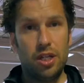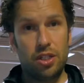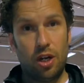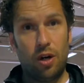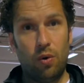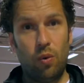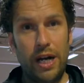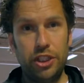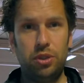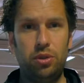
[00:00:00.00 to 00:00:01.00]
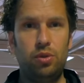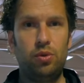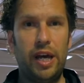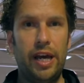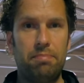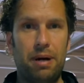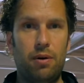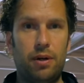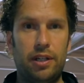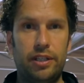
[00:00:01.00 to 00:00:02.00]
So why should you do hang
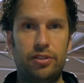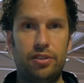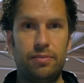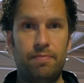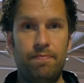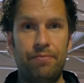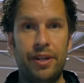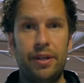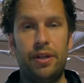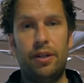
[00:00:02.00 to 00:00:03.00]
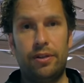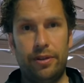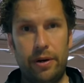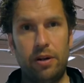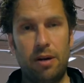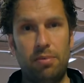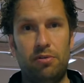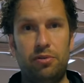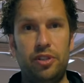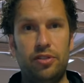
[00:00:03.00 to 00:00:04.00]
power cleans? There are a couple
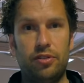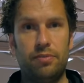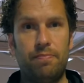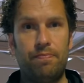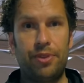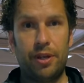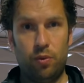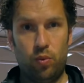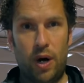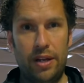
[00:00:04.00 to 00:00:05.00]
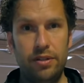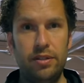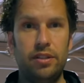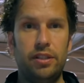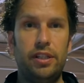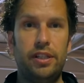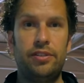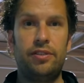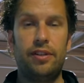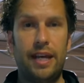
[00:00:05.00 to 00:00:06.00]
of reasons. One
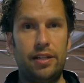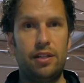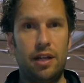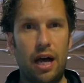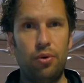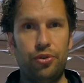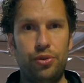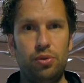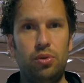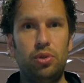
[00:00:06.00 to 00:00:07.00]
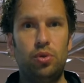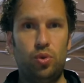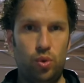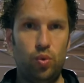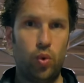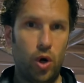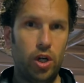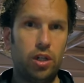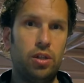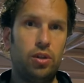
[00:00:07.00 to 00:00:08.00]
is that it allows you to
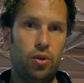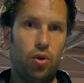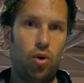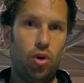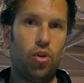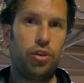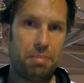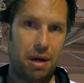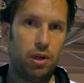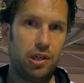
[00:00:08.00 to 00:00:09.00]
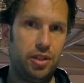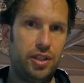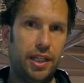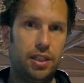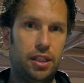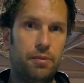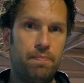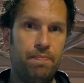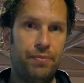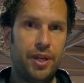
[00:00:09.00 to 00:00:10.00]
work on the power clean technique.
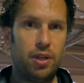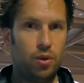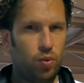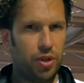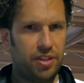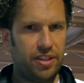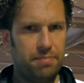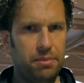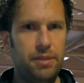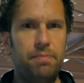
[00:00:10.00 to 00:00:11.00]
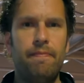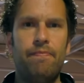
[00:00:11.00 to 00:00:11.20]
What does that mean?